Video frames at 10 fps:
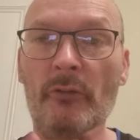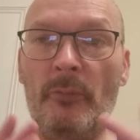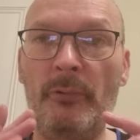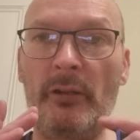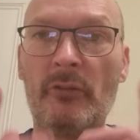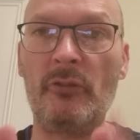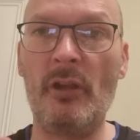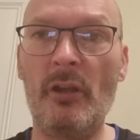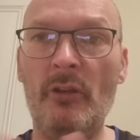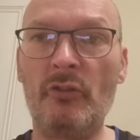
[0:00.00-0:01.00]
So please
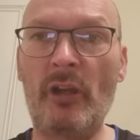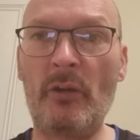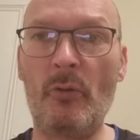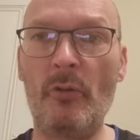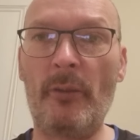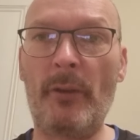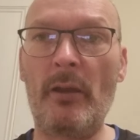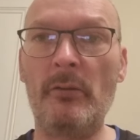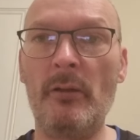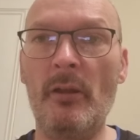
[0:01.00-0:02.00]
check all them
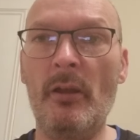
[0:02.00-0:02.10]
out.